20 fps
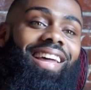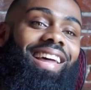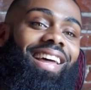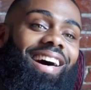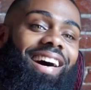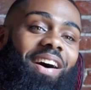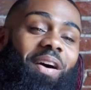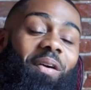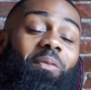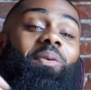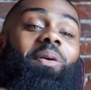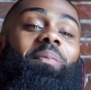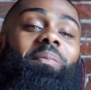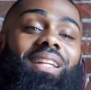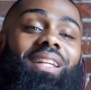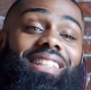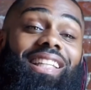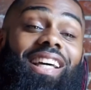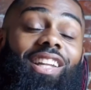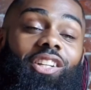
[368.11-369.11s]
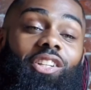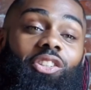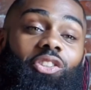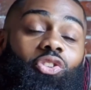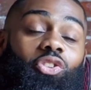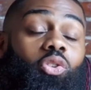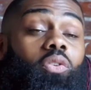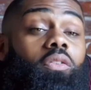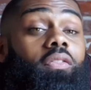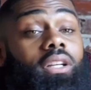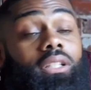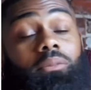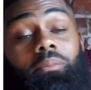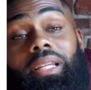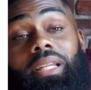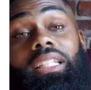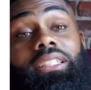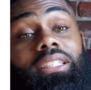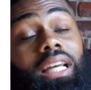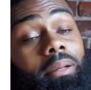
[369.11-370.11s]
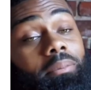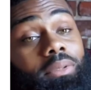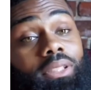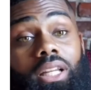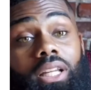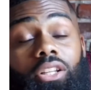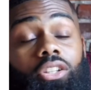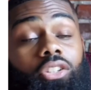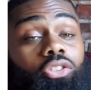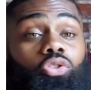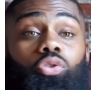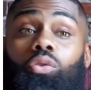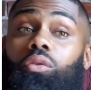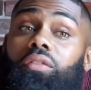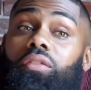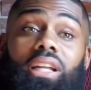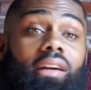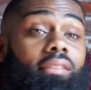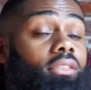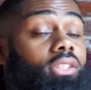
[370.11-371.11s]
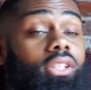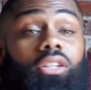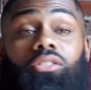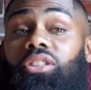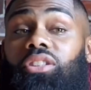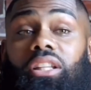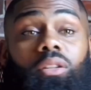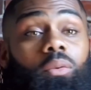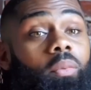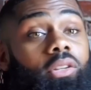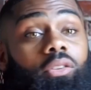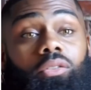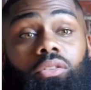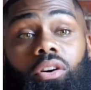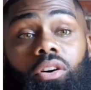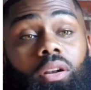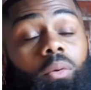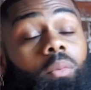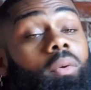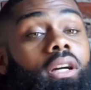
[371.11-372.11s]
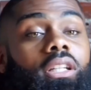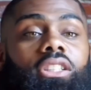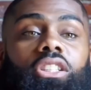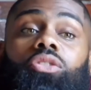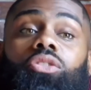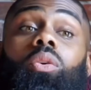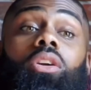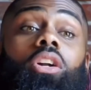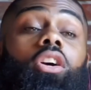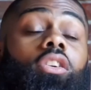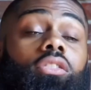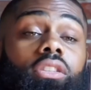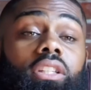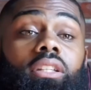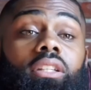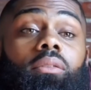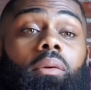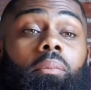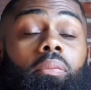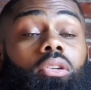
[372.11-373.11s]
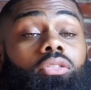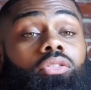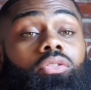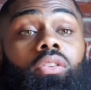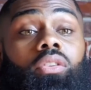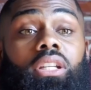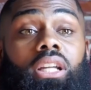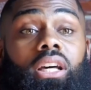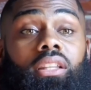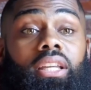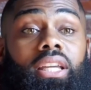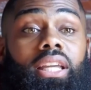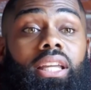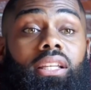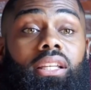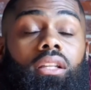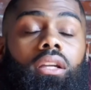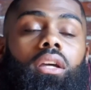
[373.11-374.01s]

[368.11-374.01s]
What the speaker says: With me telling the truth, because many times telling the truth never turns out the way you thought it would, because it's going to hurt the person on the other end,